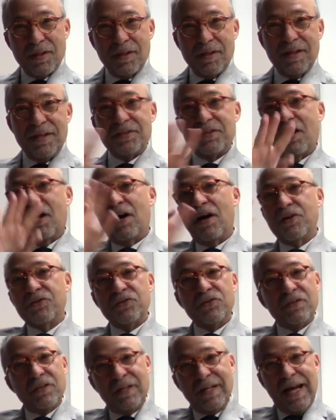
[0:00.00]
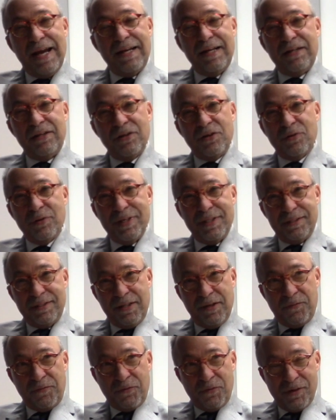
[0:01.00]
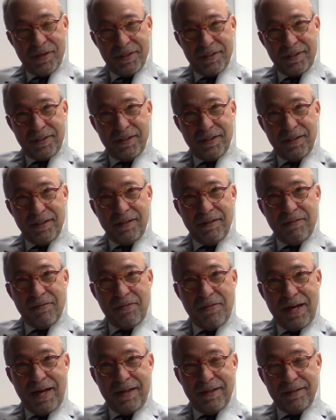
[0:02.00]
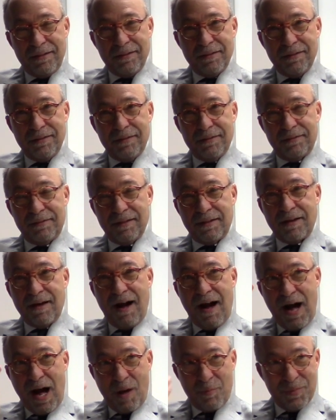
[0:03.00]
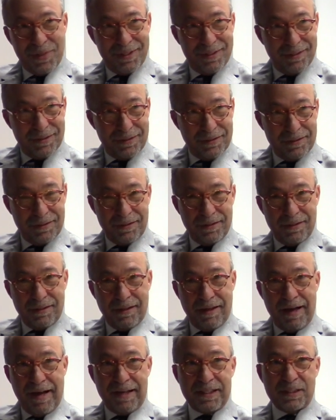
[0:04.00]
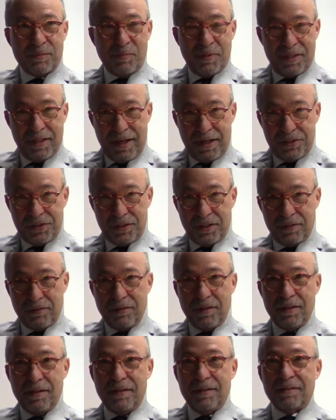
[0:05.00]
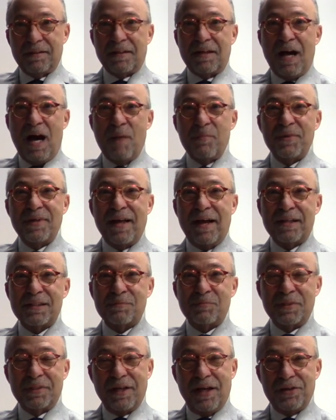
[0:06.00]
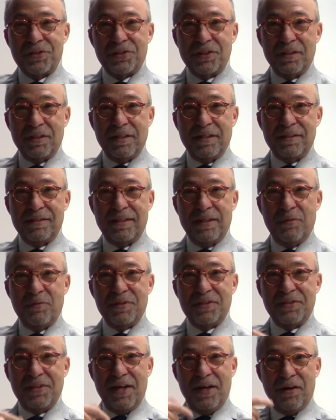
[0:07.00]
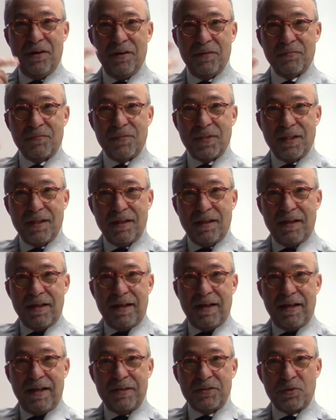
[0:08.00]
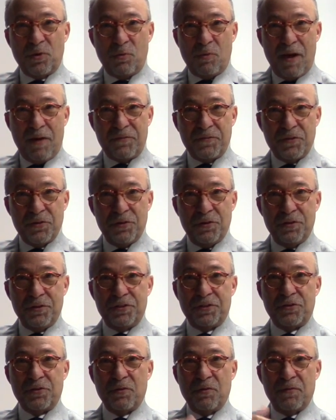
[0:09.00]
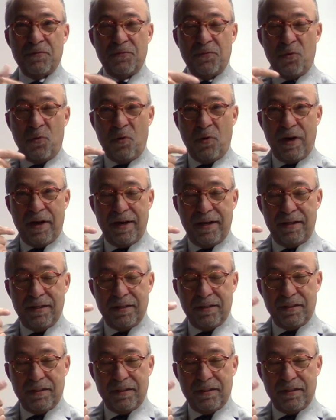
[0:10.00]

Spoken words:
is 180 degrees different than the common explanation. The common explanation is he was there as a refuge to avoid